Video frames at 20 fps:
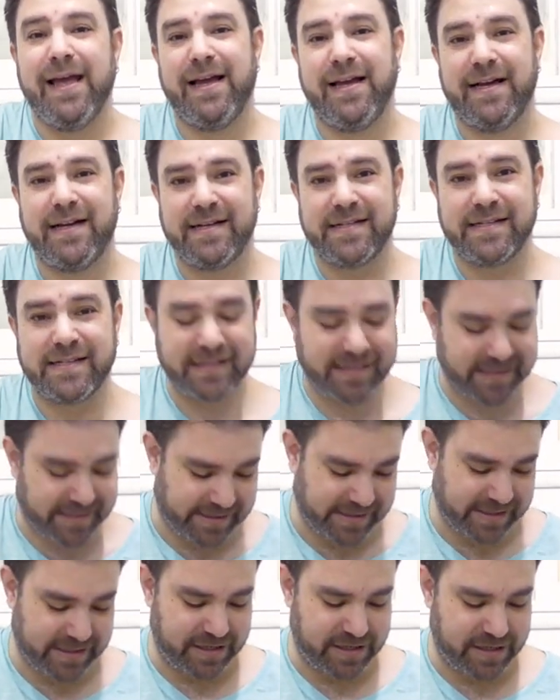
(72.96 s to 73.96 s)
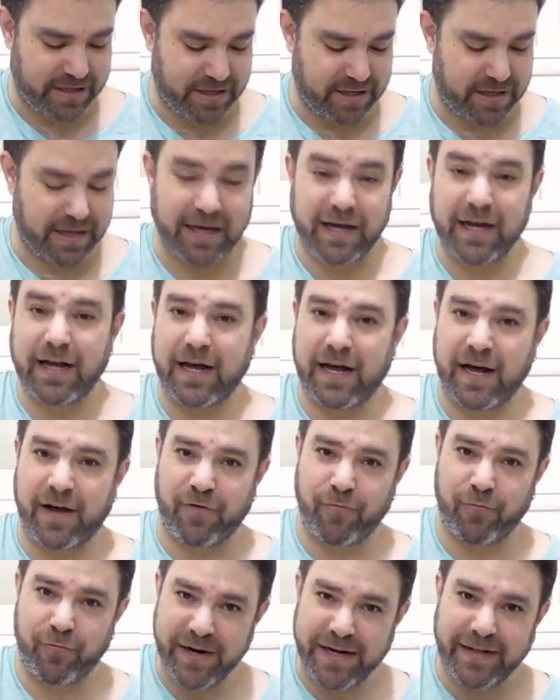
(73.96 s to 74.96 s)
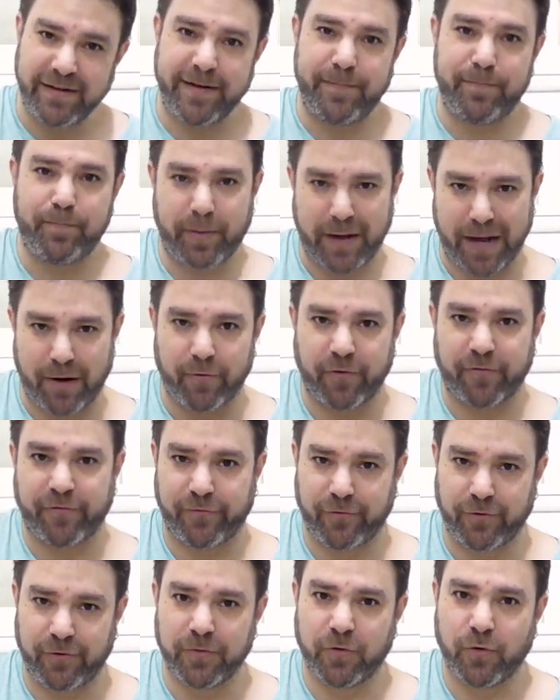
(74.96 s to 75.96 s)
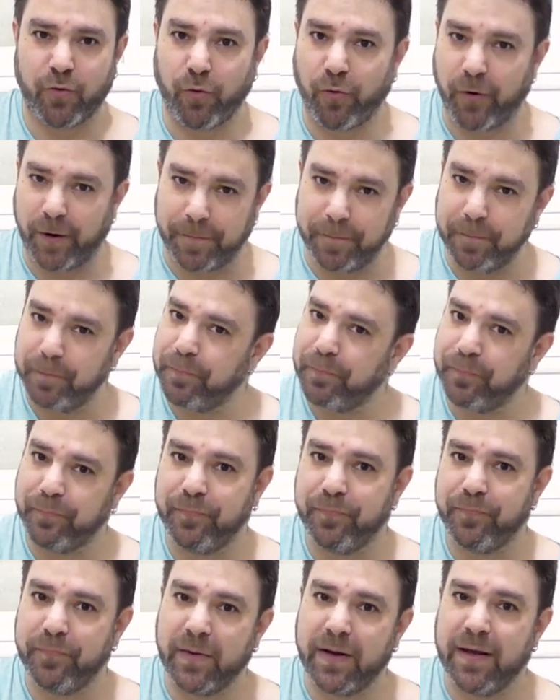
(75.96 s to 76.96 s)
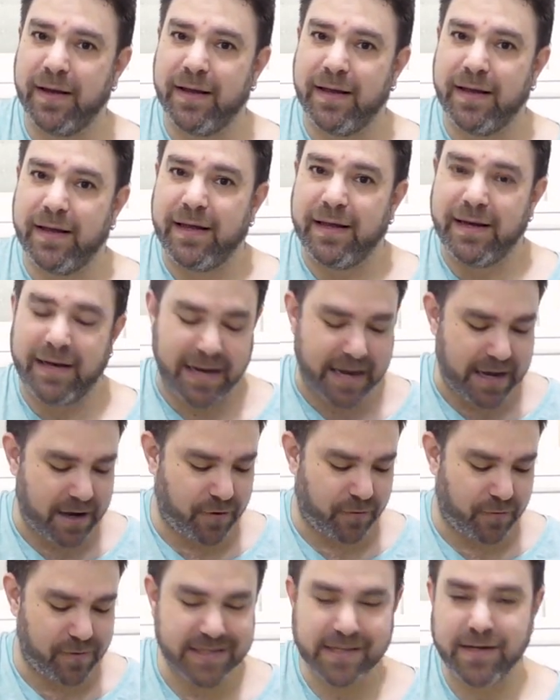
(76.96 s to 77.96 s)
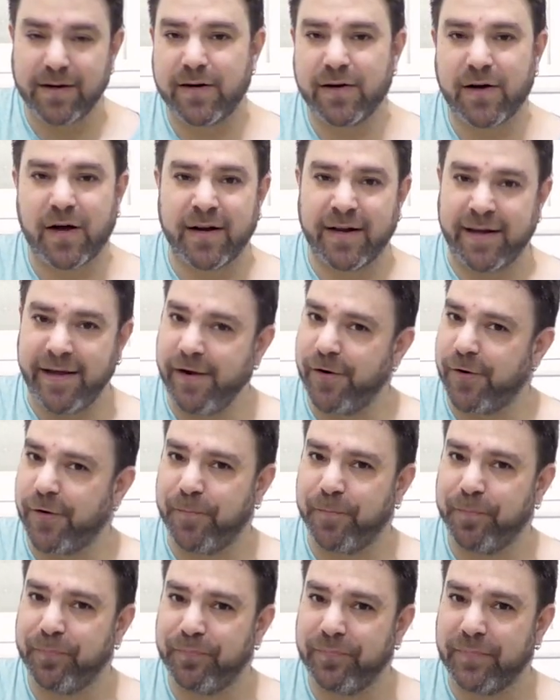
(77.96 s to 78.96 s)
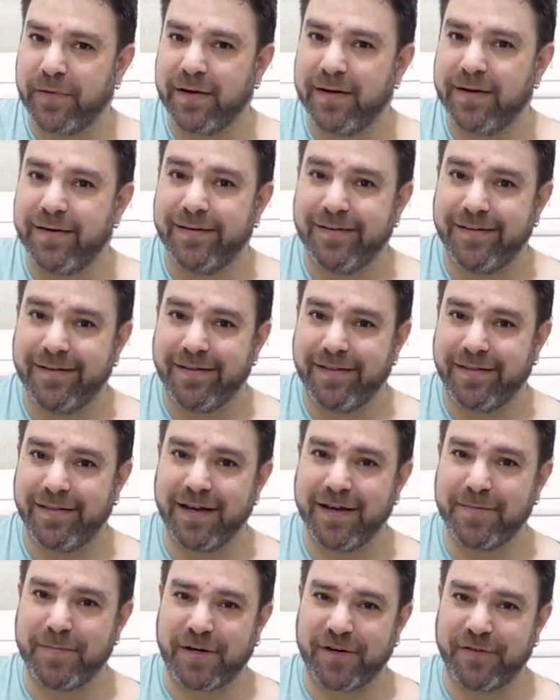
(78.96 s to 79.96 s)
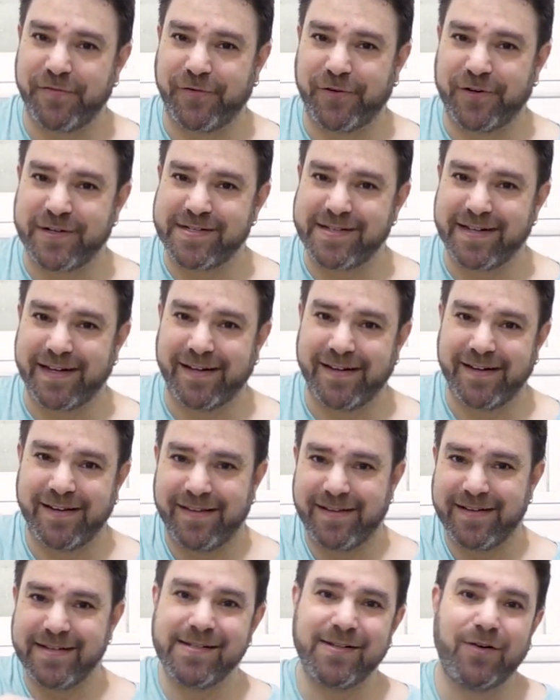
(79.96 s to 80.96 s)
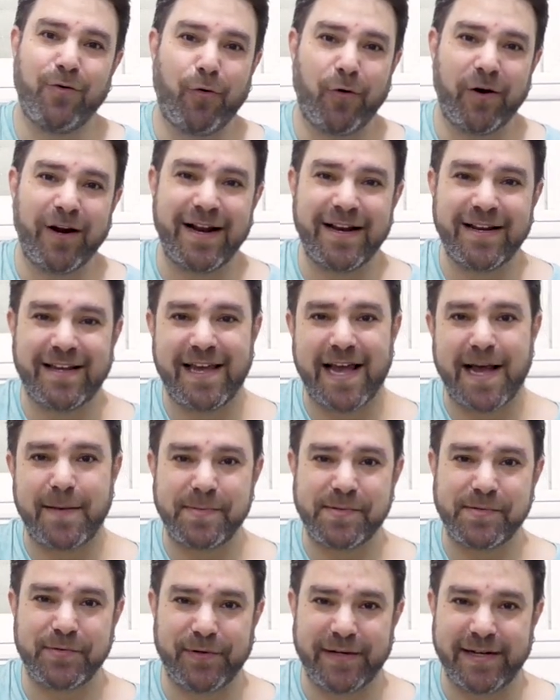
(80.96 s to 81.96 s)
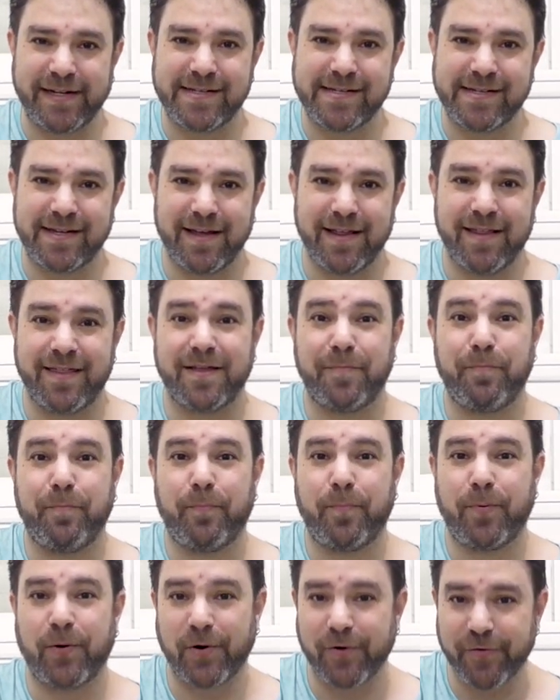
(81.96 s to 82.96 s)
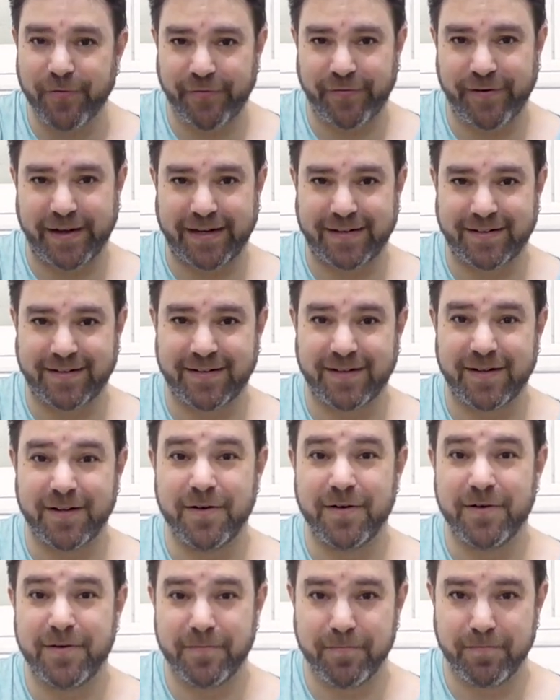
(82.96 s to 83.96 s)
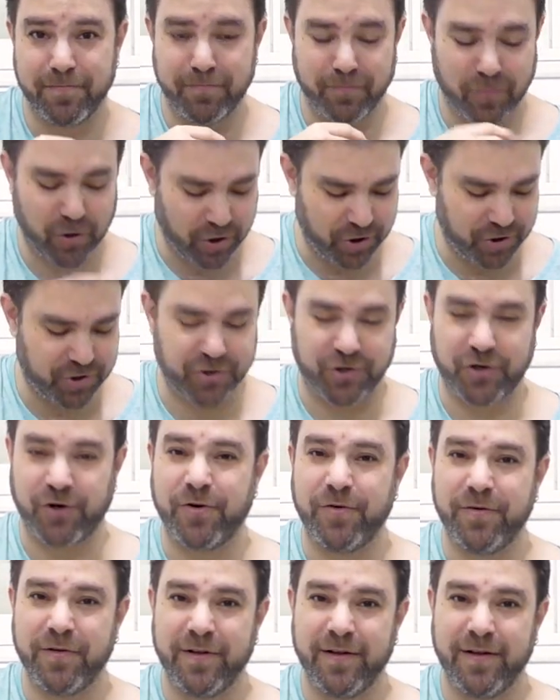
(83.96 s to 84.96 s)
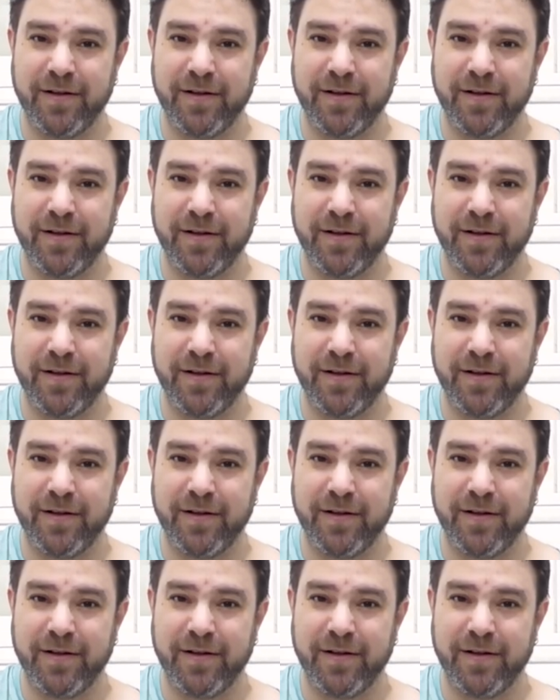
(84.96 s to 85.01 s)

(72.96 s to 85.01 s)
is a really powerful chord. Now, what's going on here? Think about it for a second. This chord encapsulates the perfect merger